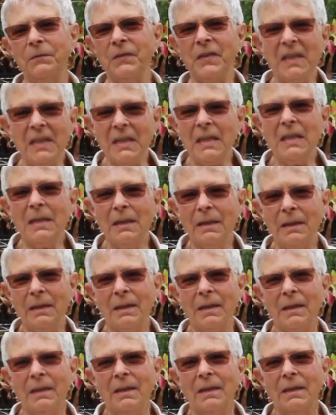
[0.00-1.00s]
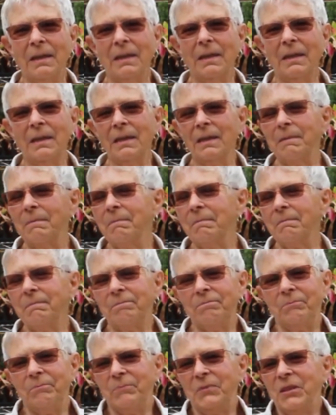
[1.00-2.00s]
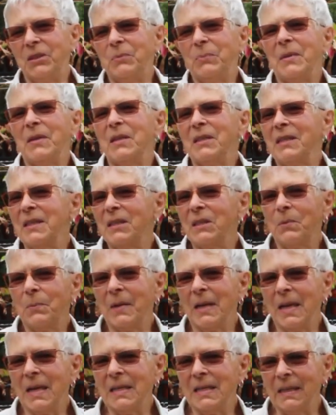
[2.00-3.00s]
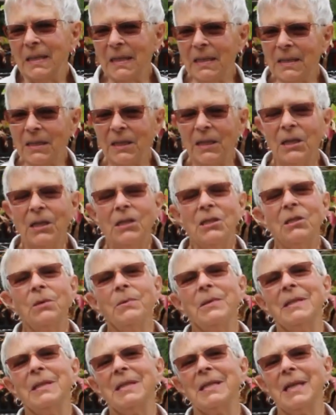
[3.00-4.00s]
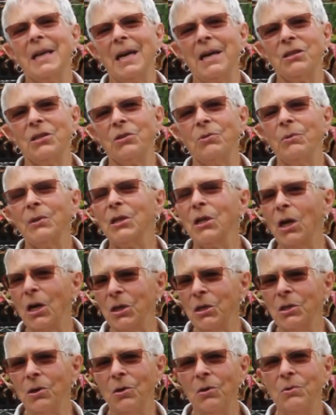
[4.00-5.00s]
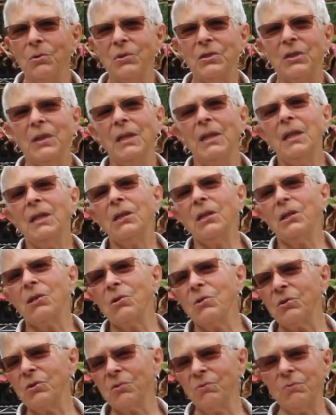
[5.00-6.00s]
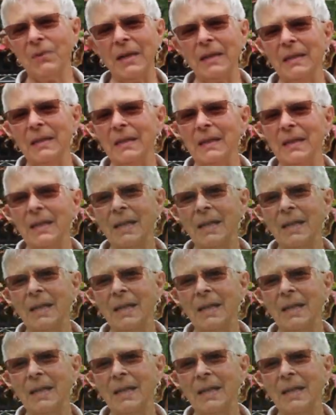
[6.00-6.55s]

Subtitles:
feed. It's because that's the way I did it. So it's attached to a garden hose that goes directly to